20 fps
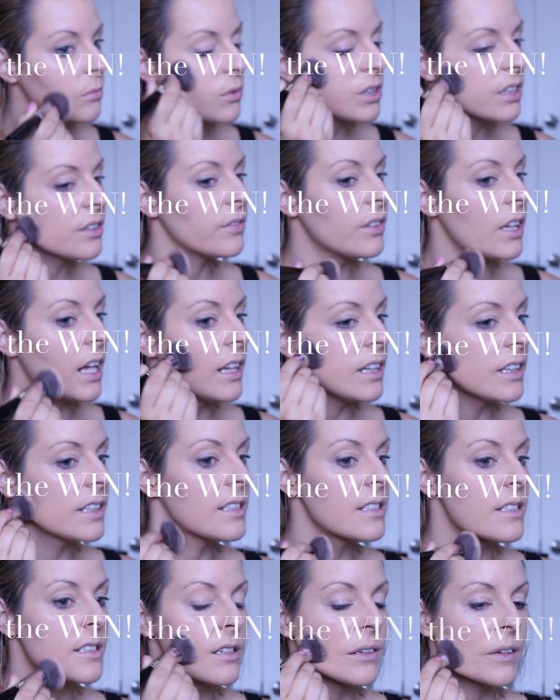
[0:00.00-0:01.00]
More
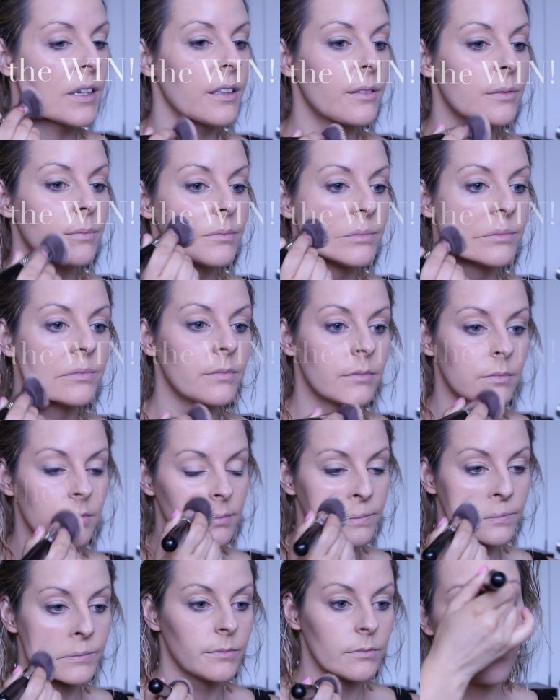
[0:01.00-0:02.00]
flawless looking.
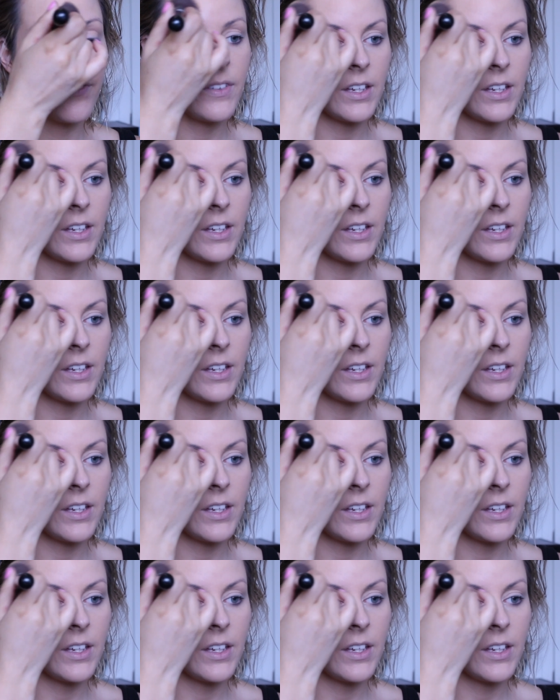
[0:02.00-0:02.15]
It